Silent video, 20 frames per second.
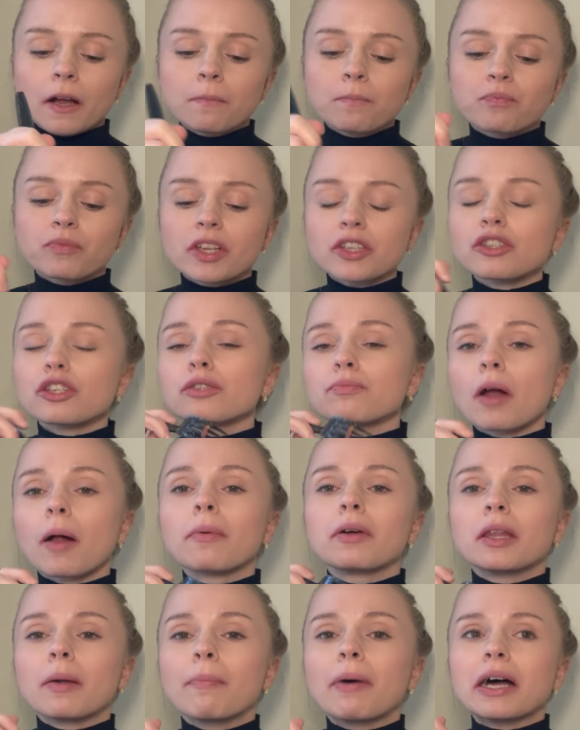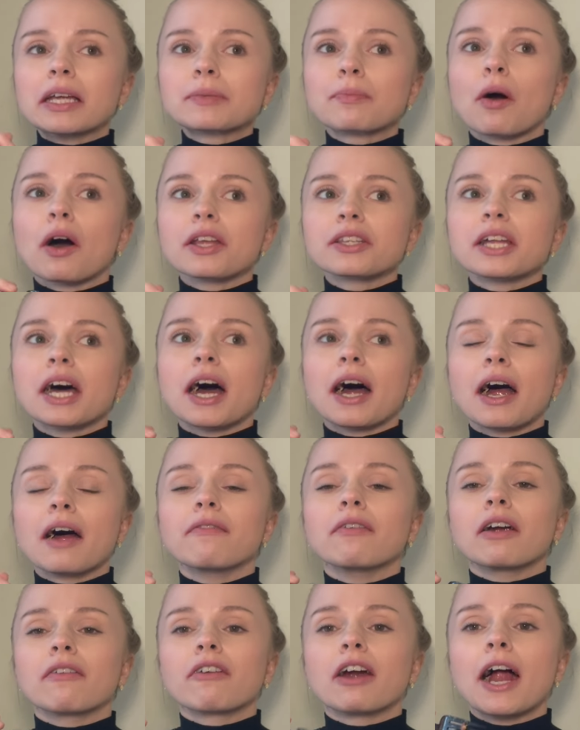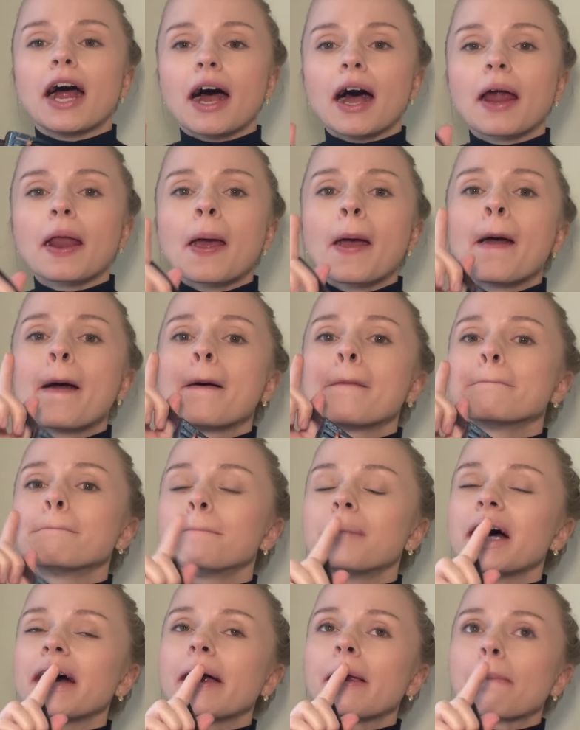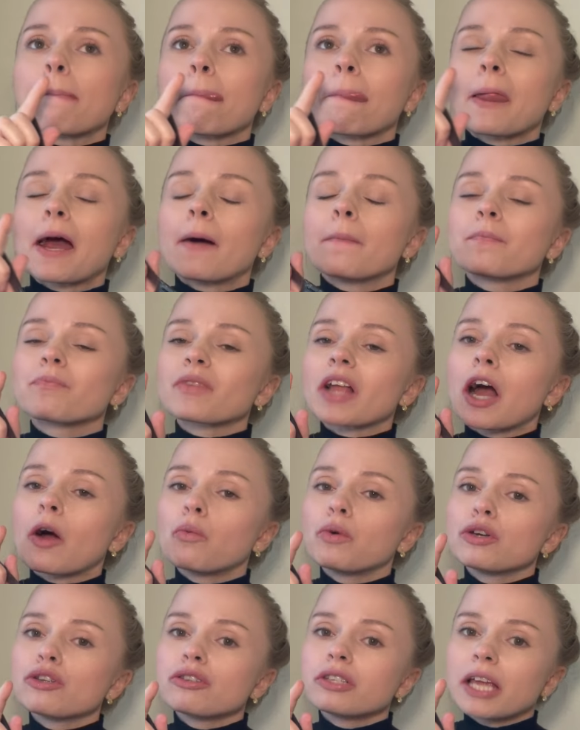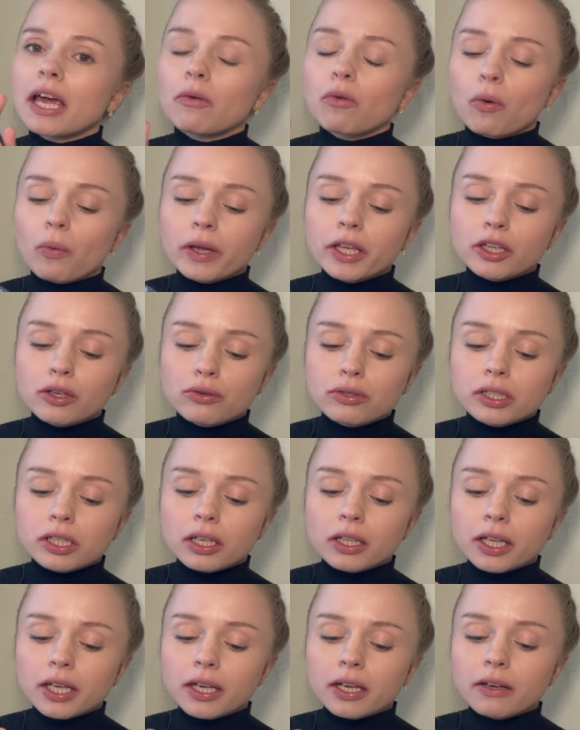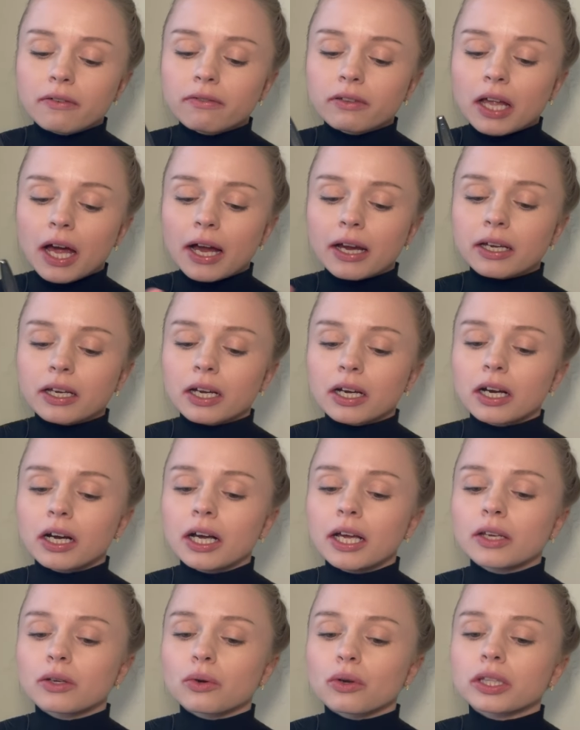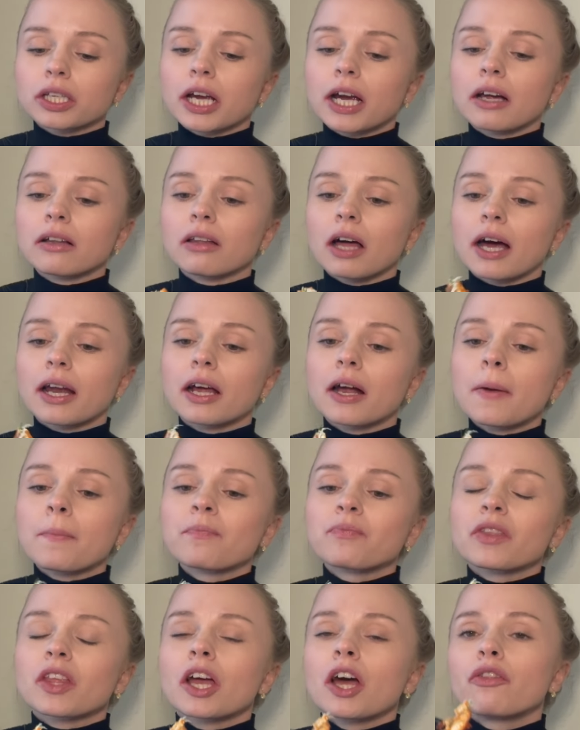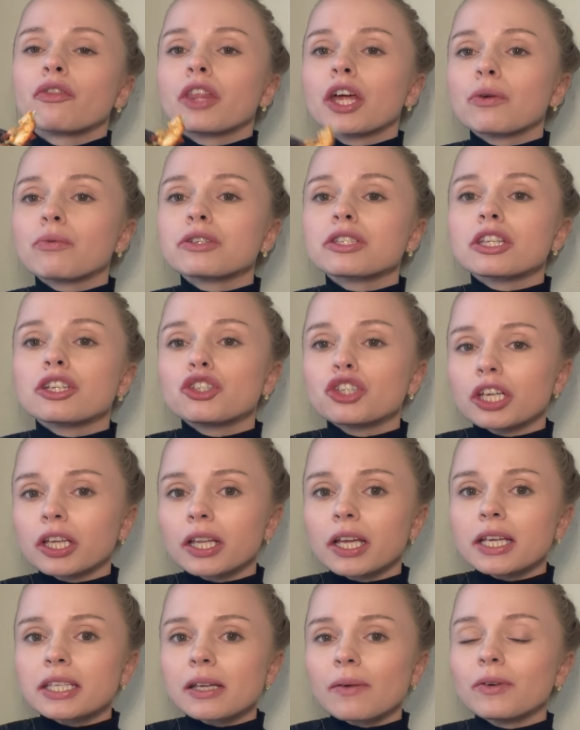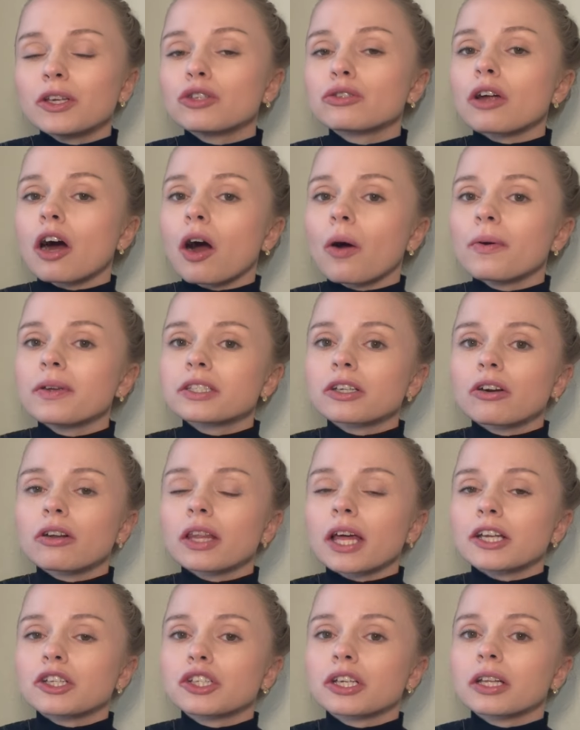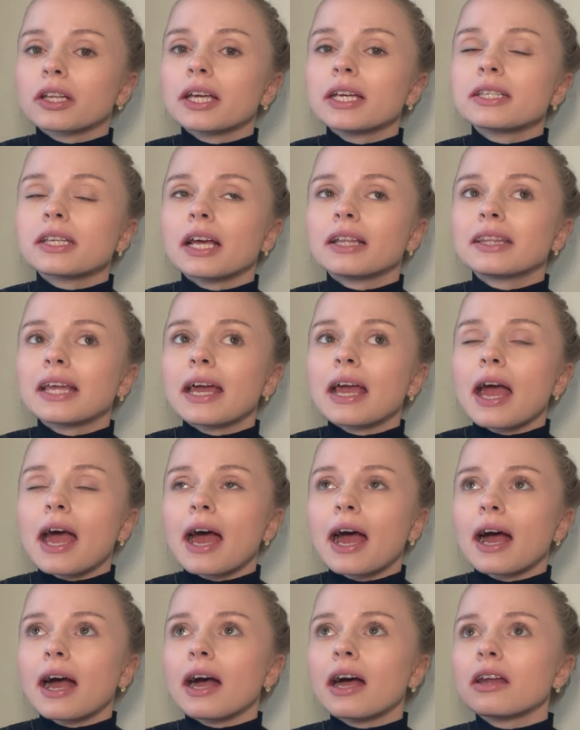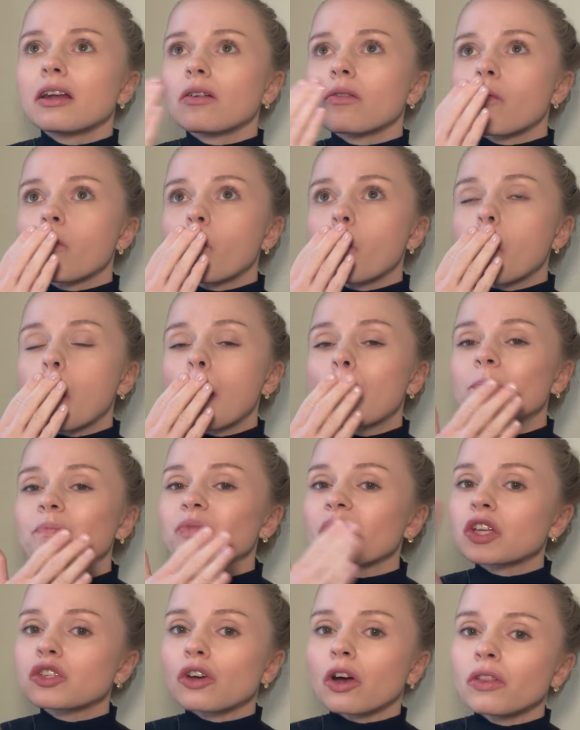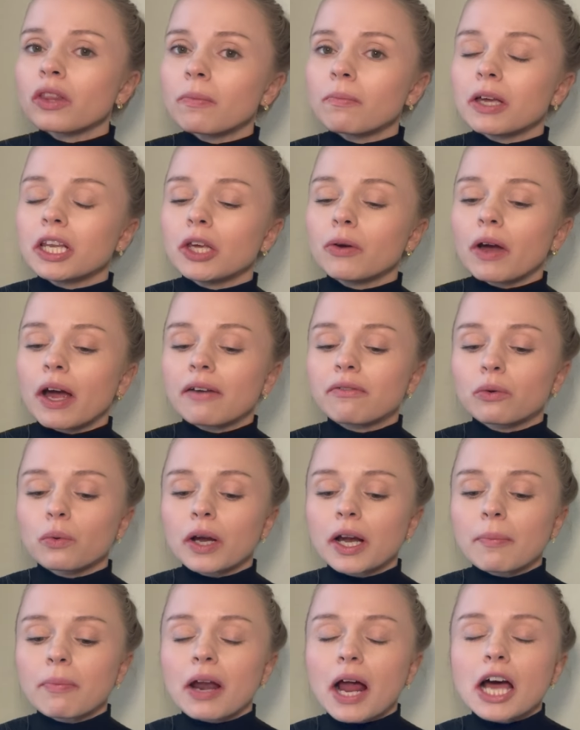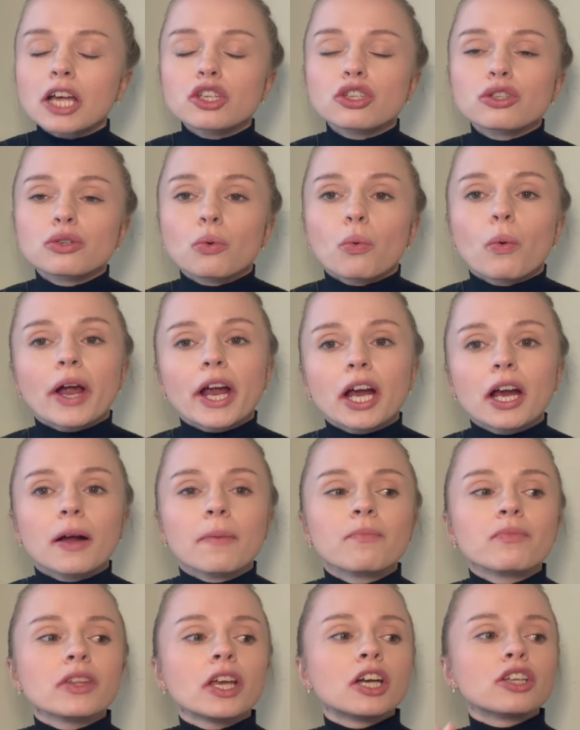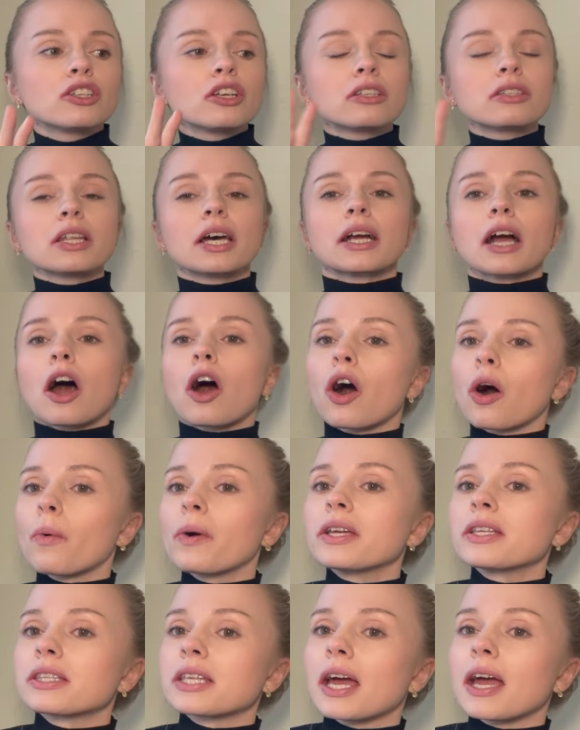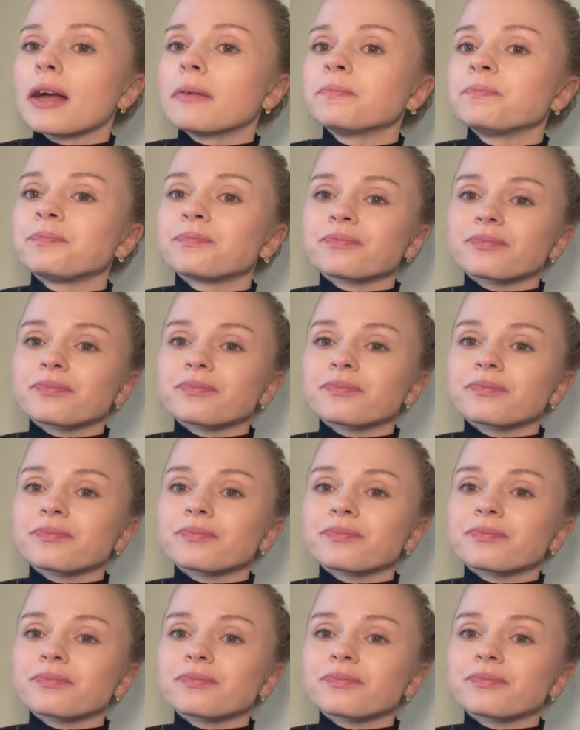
This is probably the best pasta I have ever had. But I will say, where we used to live, like in North Carolina, there was the Chili's, and we used to always go to that Chili's, and they had, it's on the menu everywhere, but I swear, just like I always say,